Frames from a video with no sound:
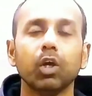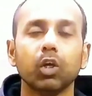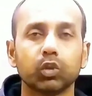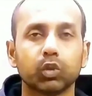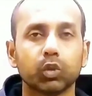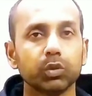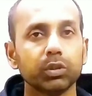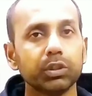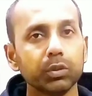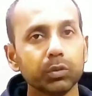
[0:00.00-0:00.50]

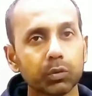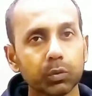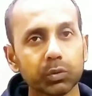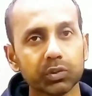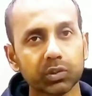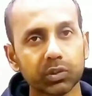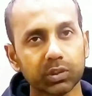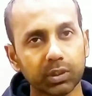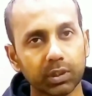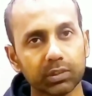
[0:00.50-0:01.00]
So due to
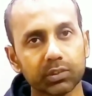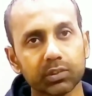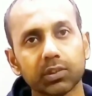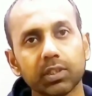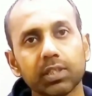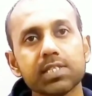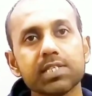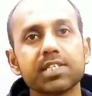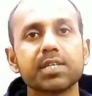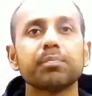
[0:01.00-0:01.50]

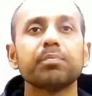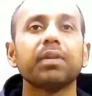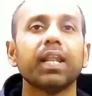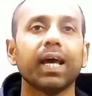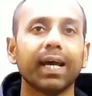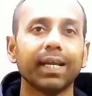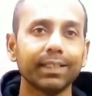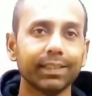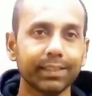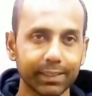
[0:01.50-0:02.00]
structural
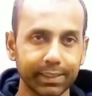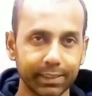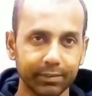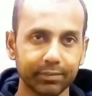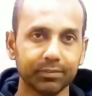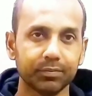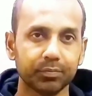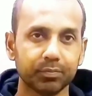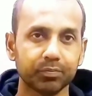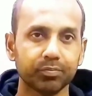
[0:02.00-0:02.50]

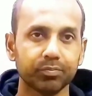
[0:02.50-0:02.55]
similarity,